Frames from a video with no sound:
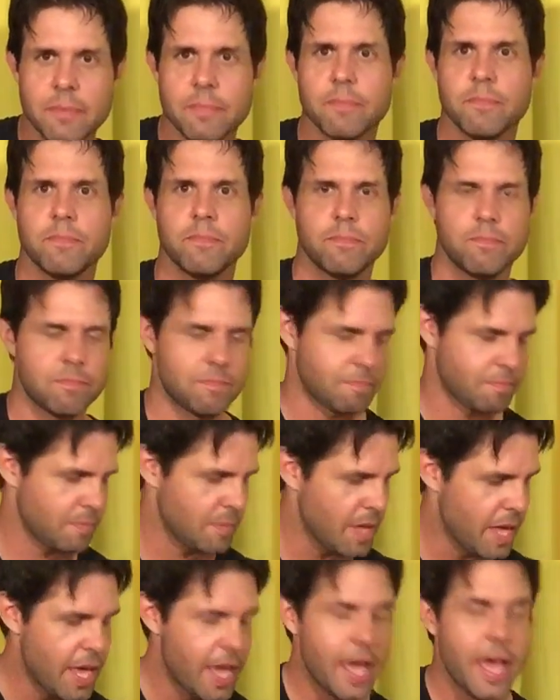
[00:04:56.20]

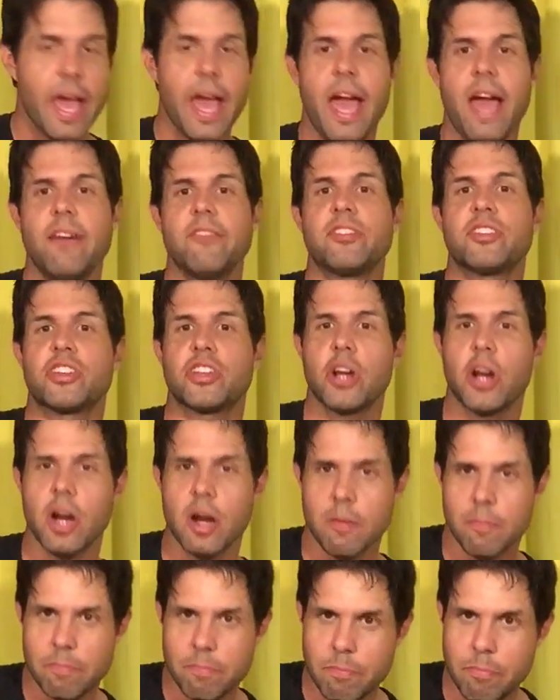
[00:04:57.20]
F
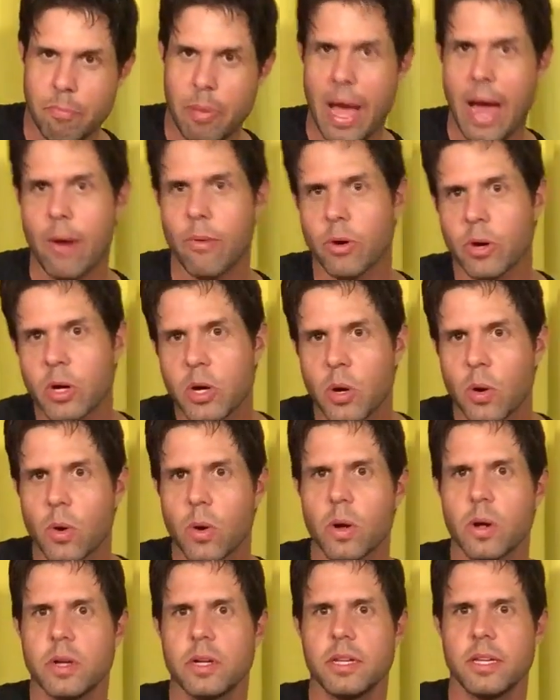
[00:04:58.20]
sharp power
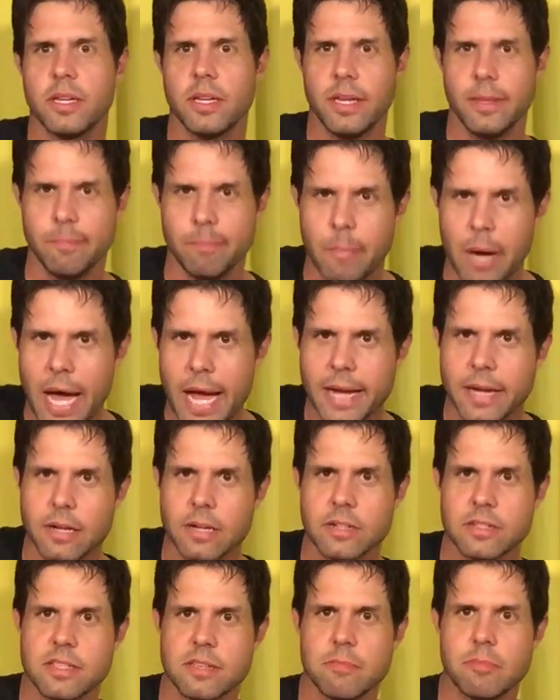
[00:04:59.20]
chord,
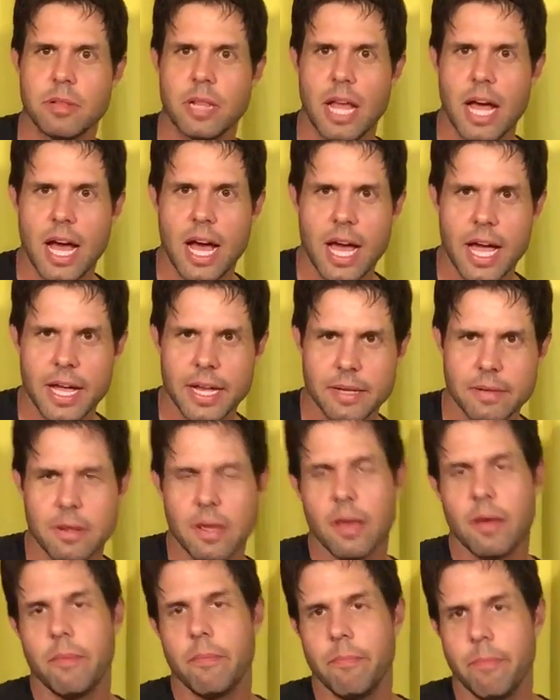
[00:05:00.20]
minor's
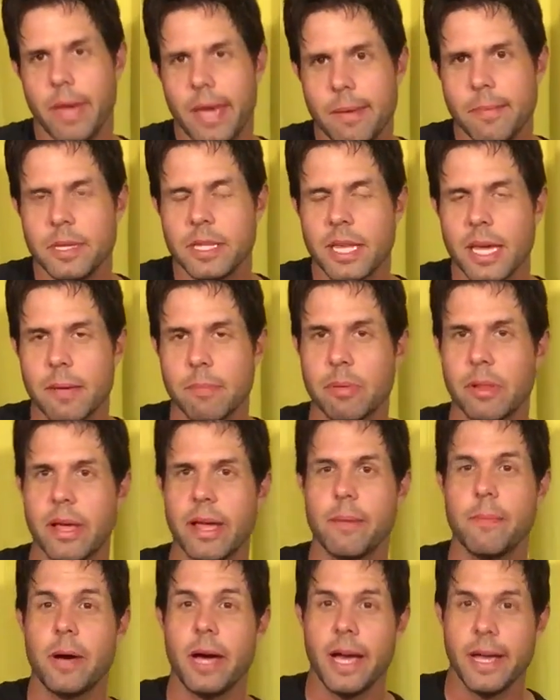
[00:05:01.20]
implied. Maybe they
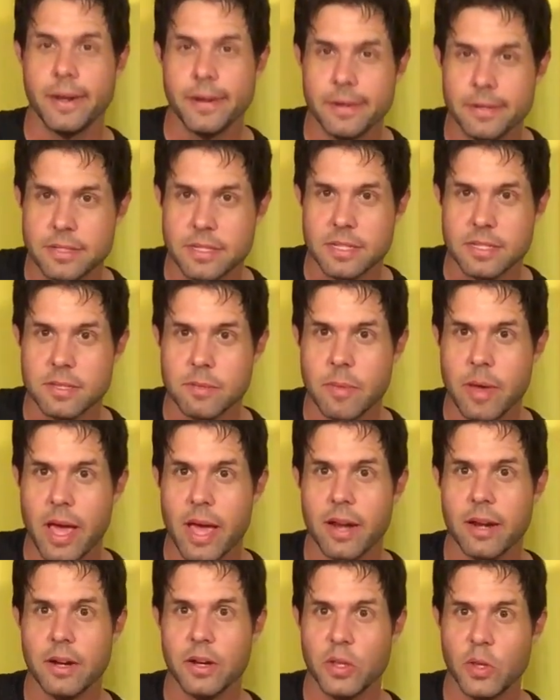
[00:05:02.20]
play minor, doesn't
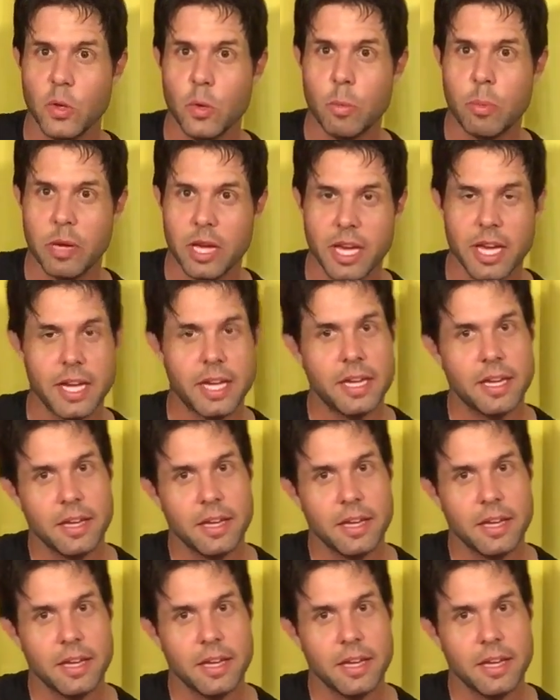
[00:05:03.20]
matter, you pick.